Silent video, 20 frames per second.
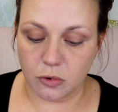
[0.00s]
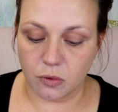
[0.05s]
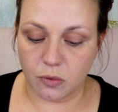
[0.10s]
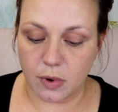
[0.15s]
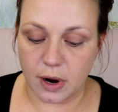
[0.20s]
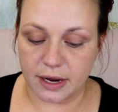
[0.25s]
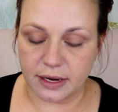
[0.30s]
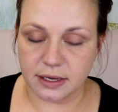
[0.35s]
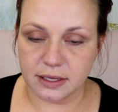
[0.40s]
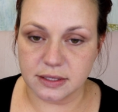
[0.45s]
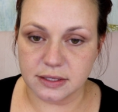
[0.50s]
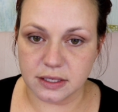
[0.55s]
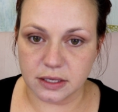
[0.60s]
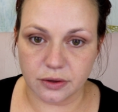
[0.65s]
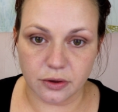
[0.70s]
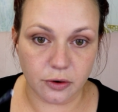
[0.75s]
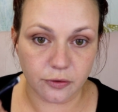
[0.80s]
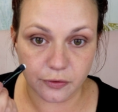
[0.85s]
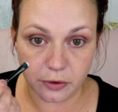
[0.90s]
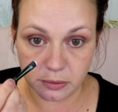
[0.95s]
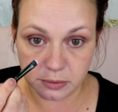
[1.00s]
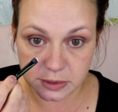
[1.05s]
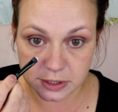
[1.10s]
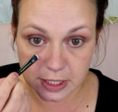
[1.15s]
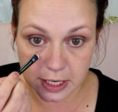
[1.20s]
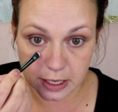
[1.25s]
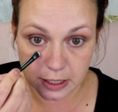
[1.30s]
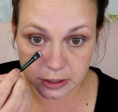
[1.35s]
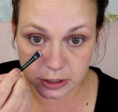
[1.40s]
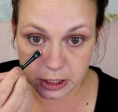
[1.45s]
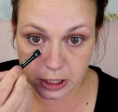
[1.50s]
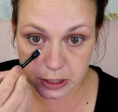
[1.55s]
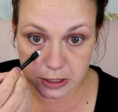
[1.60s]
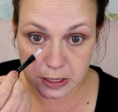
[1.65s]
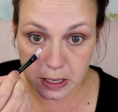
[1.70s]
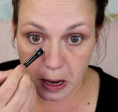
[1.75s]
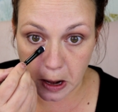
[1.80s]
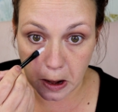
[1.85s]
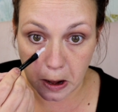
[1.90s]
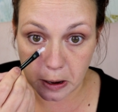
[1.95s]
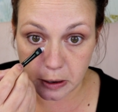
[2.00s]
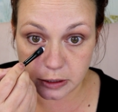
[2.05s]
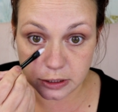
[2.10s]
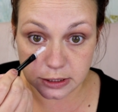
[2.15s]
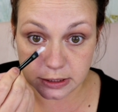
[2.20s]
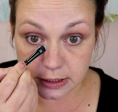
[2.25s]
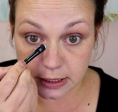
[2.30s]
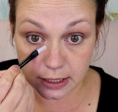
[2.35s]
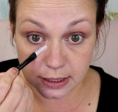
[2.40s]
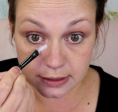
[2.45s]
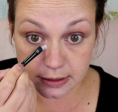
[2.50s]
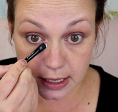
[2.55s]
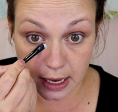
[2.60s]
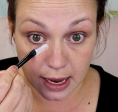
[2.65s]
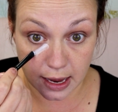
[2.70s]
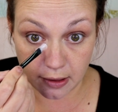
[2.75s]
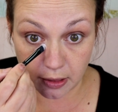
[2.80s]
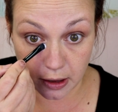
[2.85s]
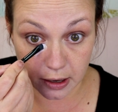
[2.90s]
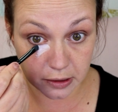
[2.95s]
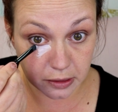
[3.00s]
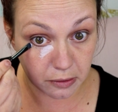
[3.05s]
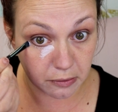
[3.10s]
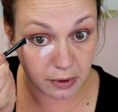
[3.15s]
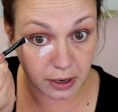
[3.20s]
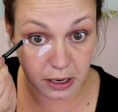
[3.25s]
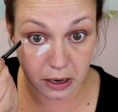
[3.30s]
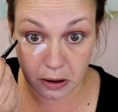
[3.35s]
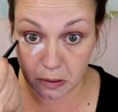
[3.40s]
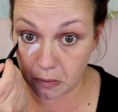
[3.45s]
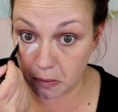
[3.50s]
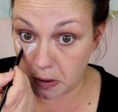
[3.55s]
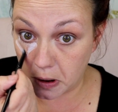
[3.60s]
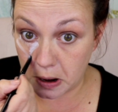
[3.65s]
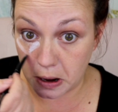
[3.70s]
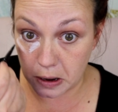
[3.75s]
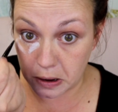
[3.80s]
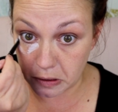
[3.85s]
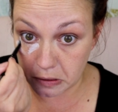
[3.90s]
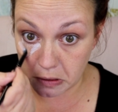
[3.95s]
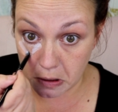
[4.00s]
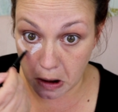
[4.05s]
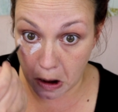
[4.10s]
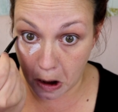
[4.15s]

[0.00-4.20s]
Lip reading: white concealer from Senegence just because I like the way it works.